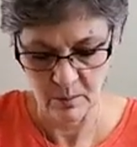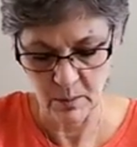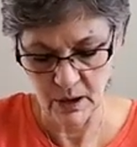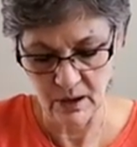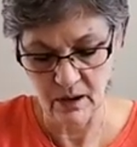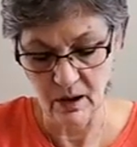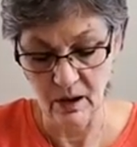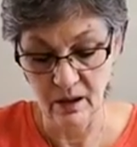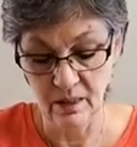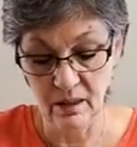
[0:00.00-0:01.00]
But
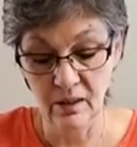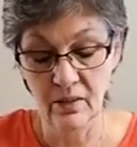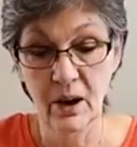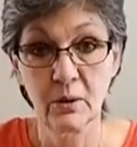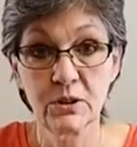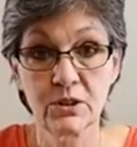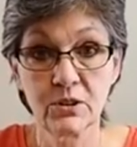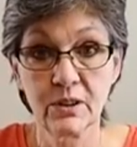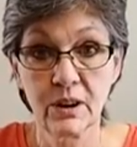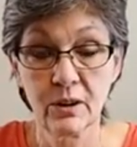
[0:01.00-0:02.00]
I love how it
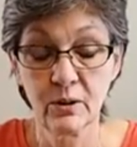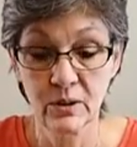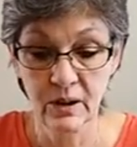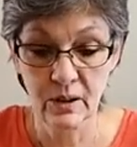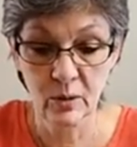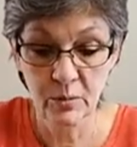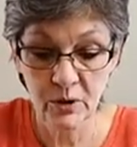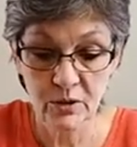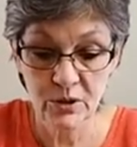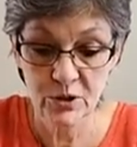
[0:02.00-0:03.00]
turned out. I hope you
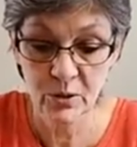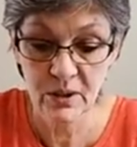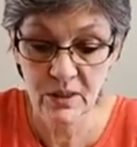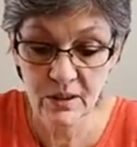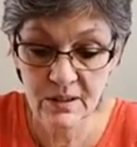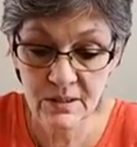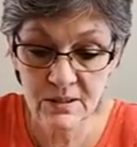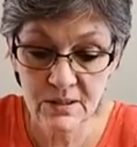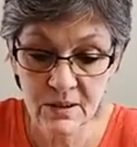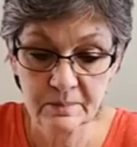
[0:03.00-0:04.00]
enjoyed this.